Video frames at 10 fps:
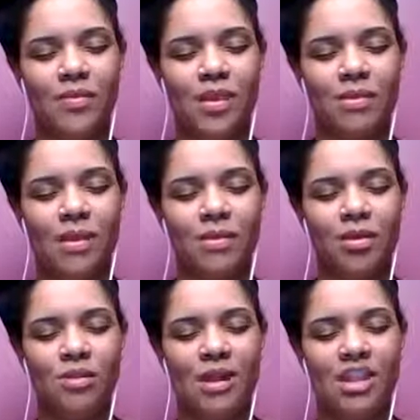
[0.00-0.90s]
And maybe
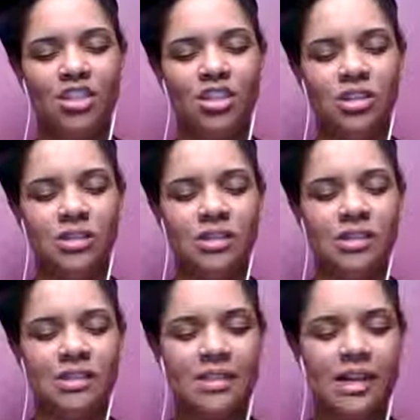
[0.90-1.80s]
you begin to
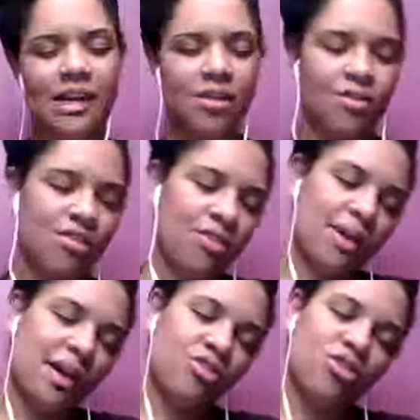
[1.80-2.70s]
notice sounds
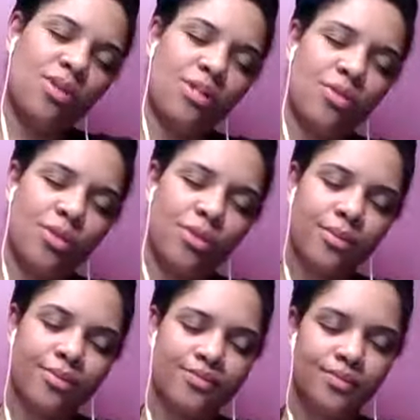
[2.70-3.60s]
around you in the
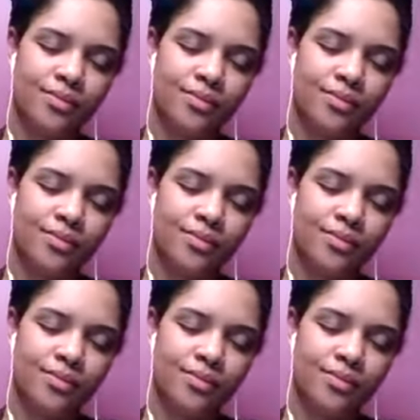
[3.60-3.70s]
room.